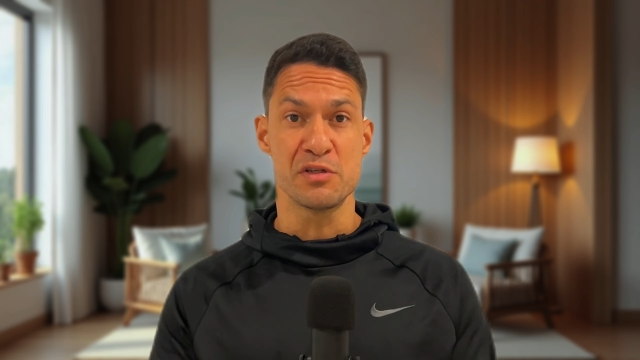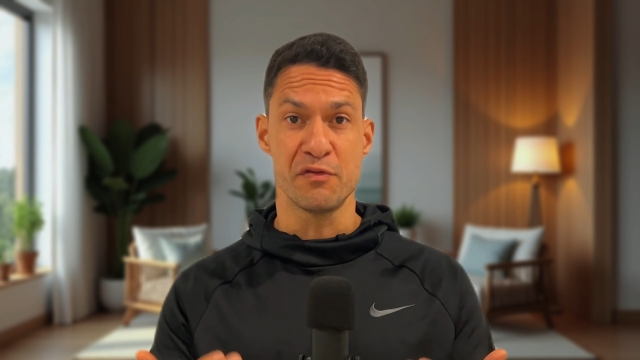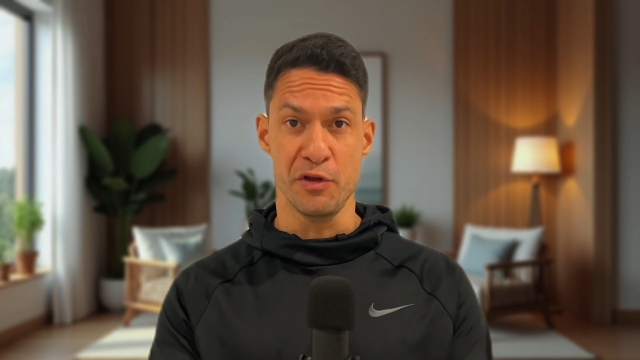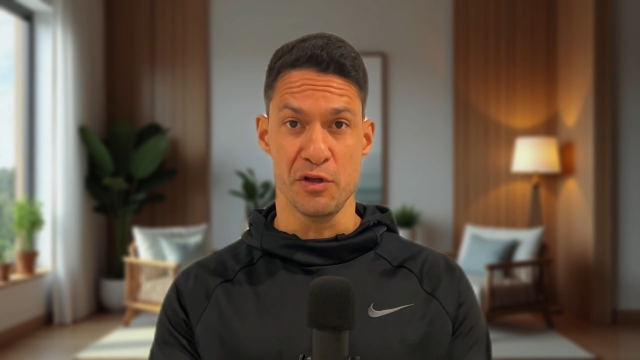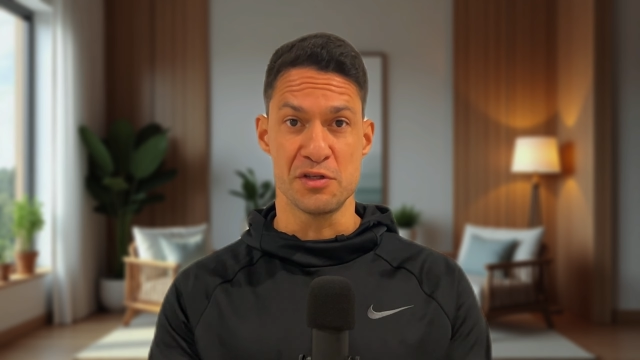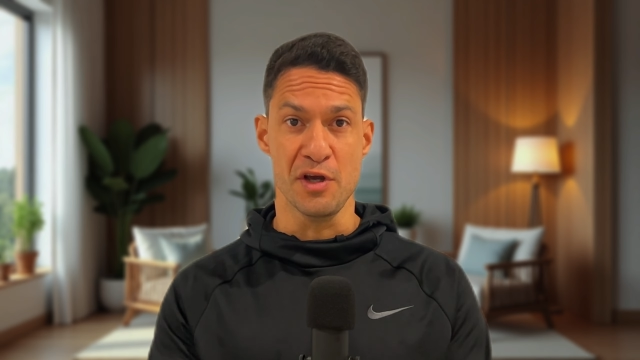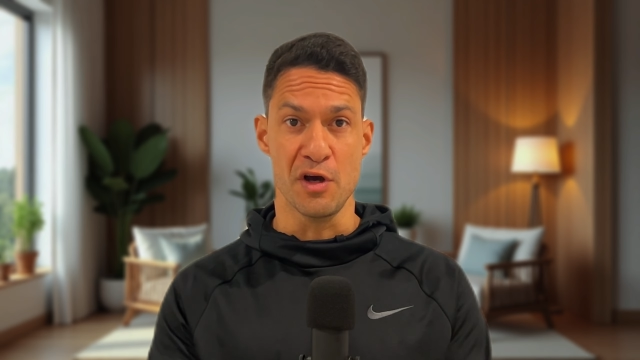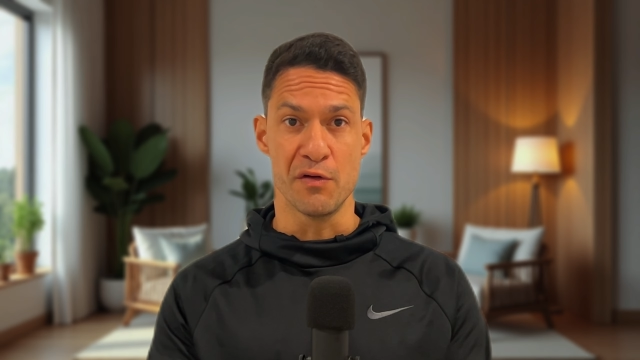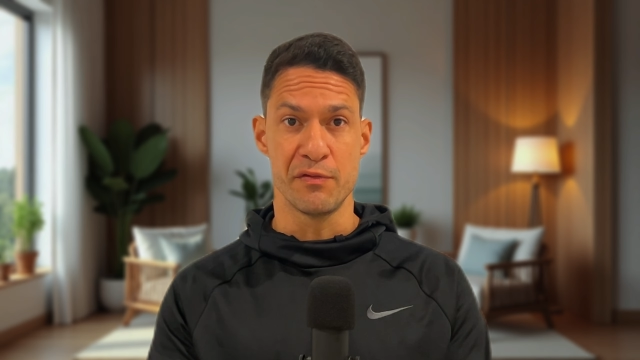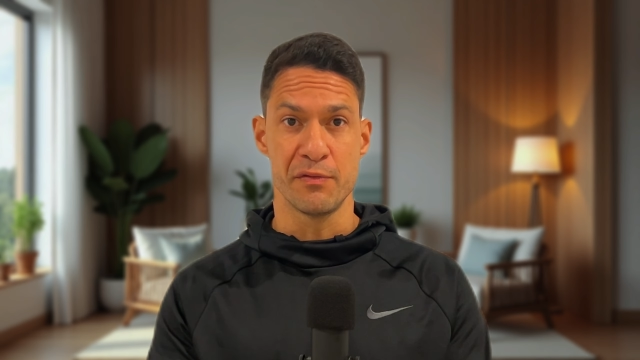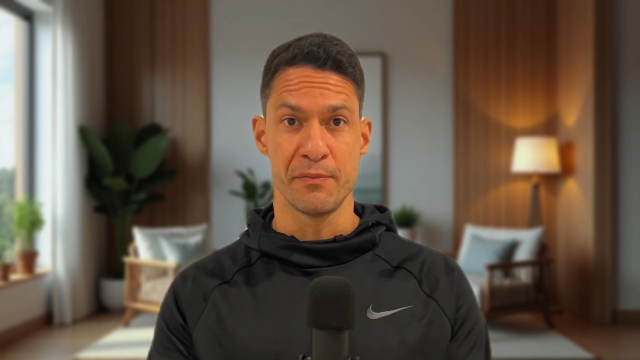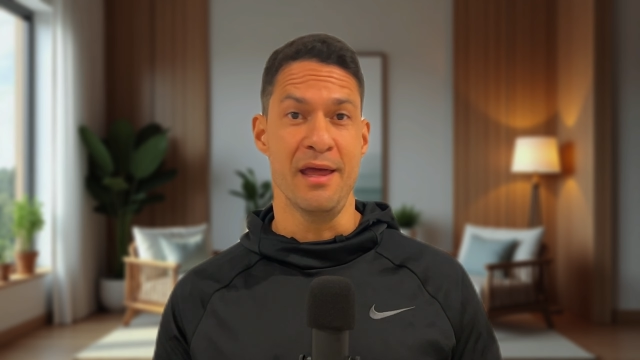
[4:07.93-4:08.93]
for yourself.
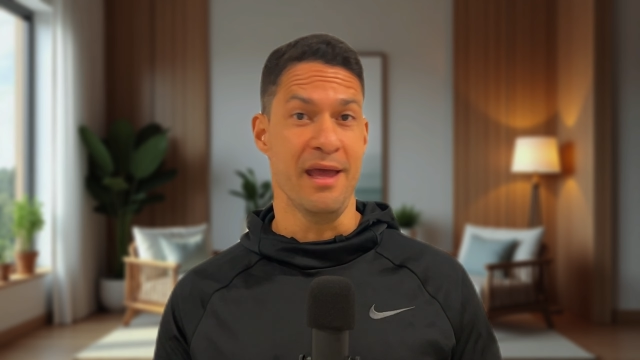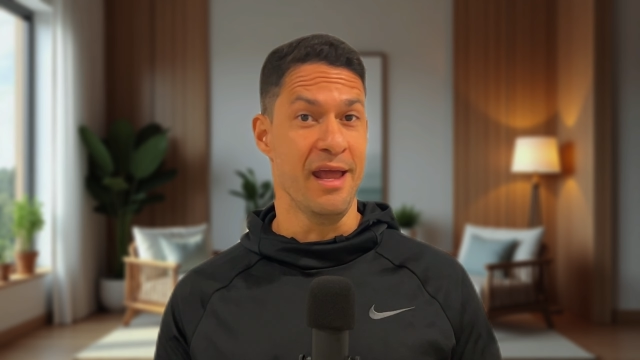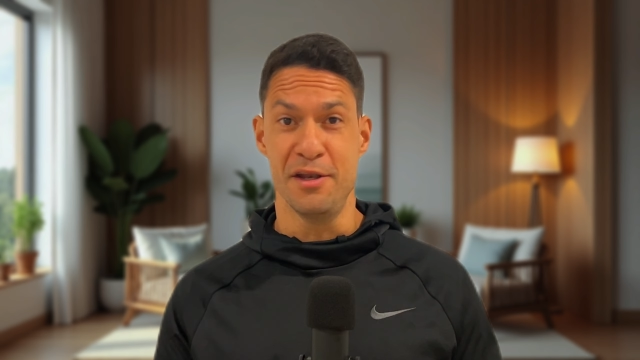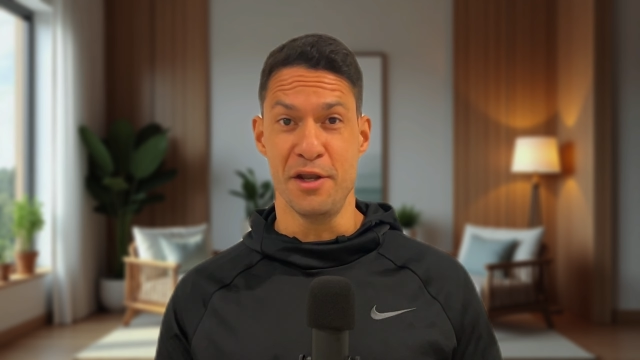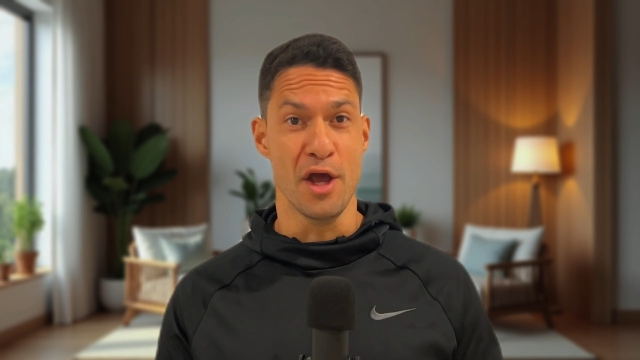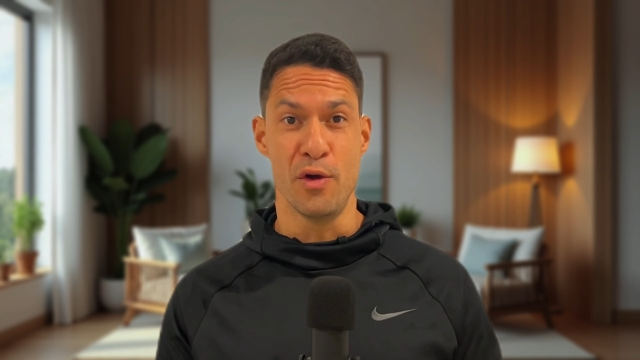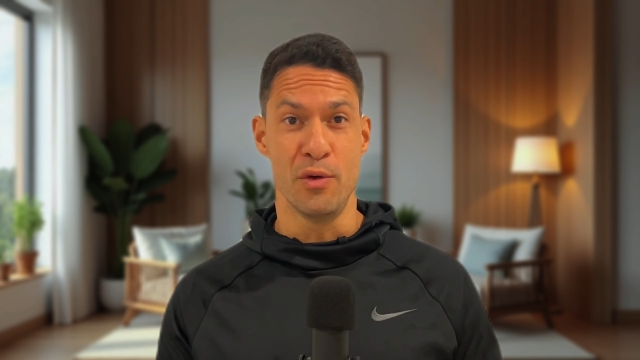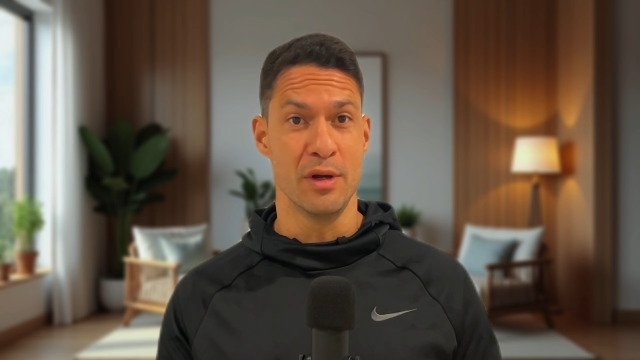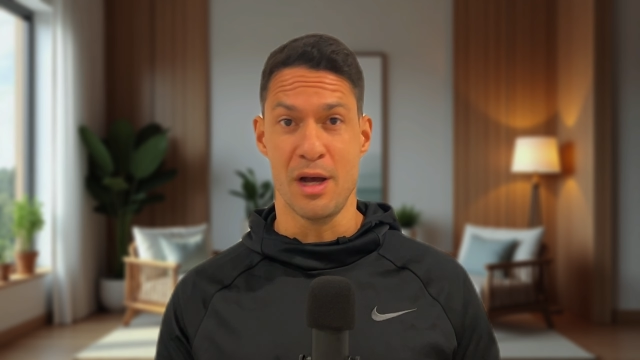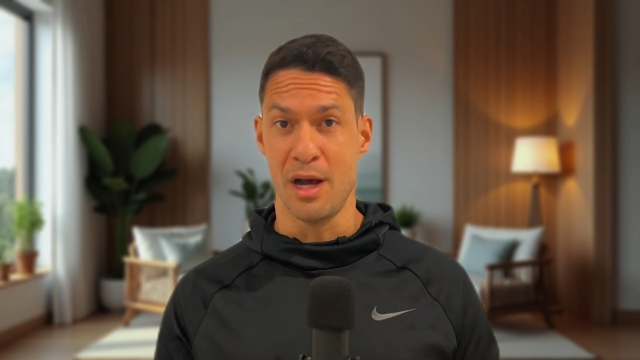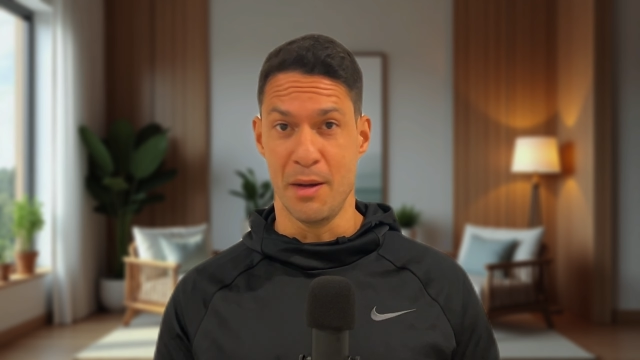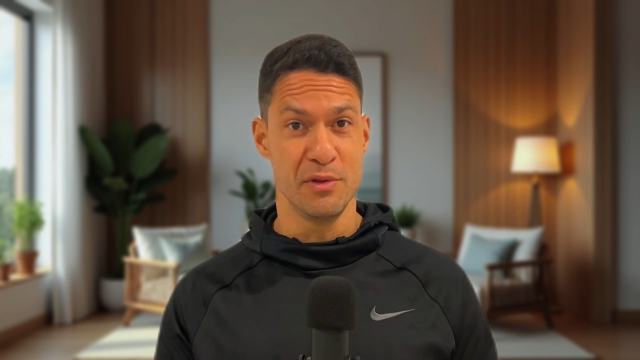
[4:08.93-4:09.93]
And no,
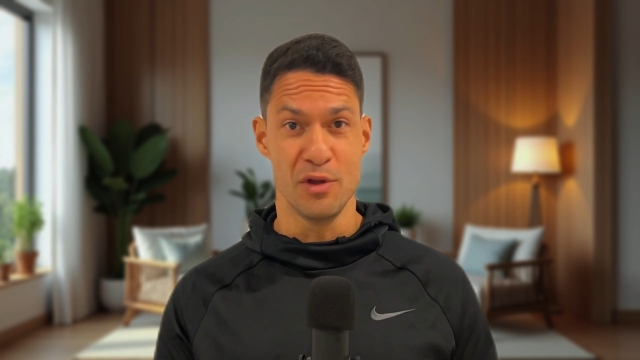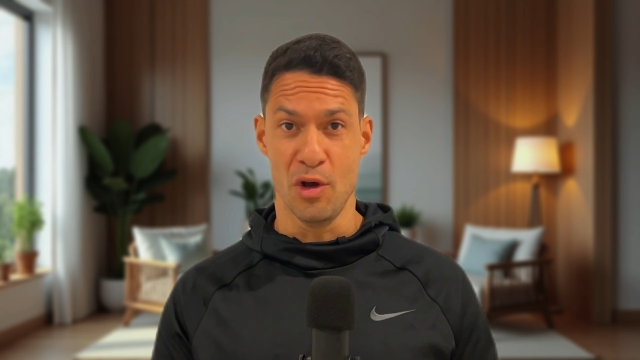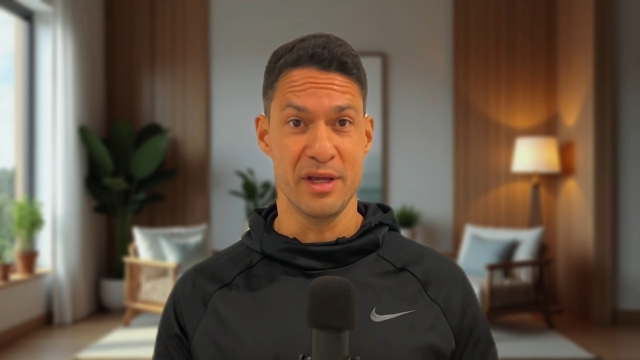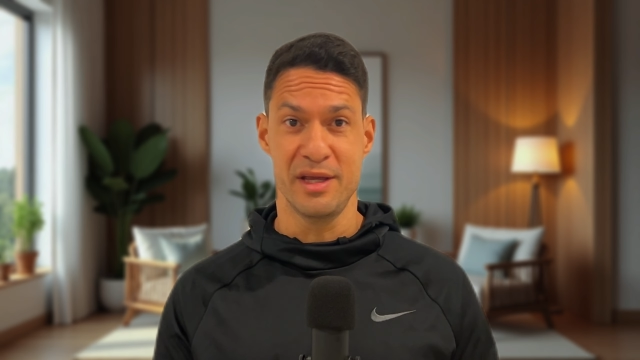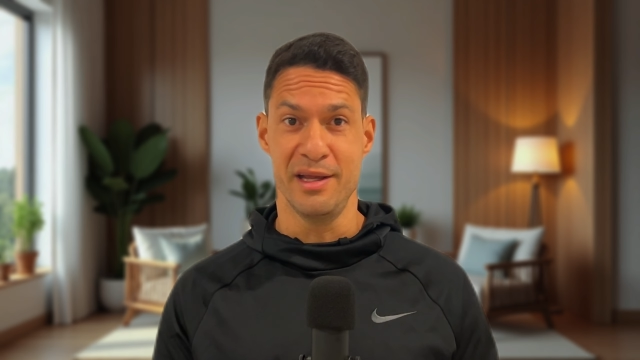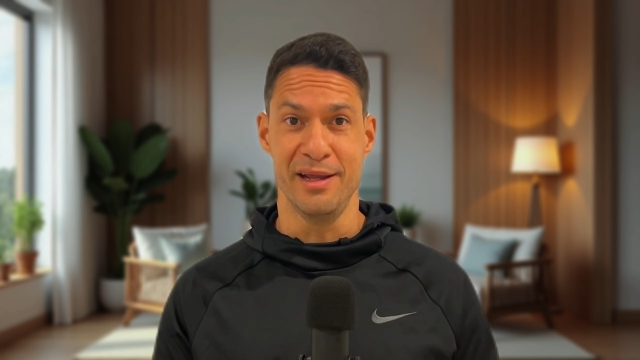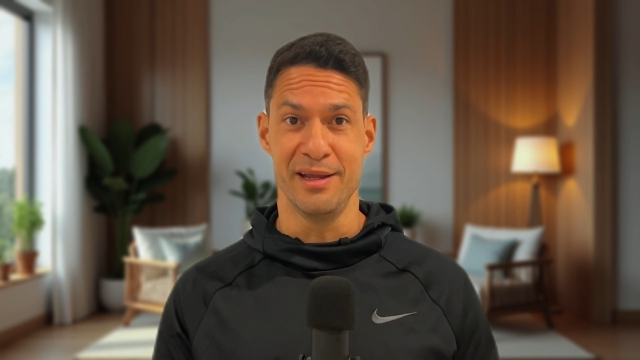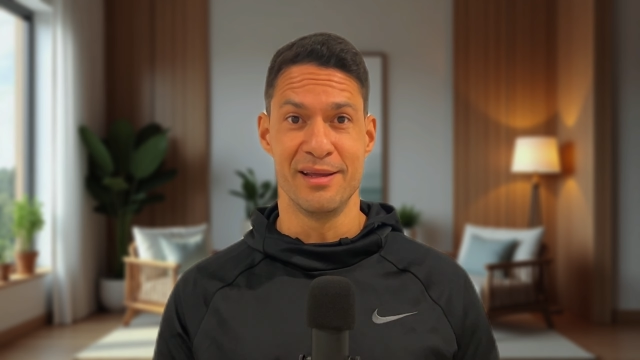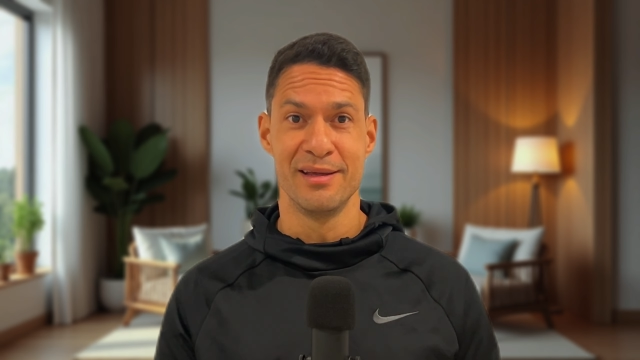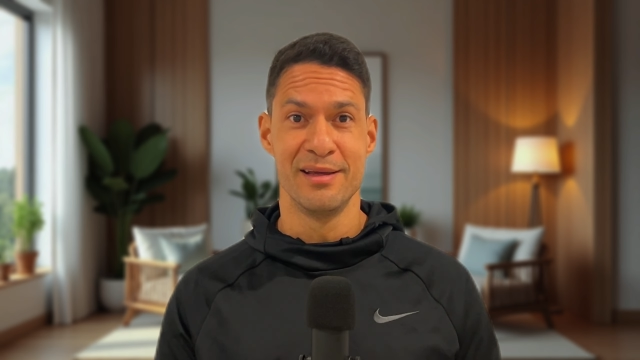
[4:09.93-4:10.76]
I'm not kidding.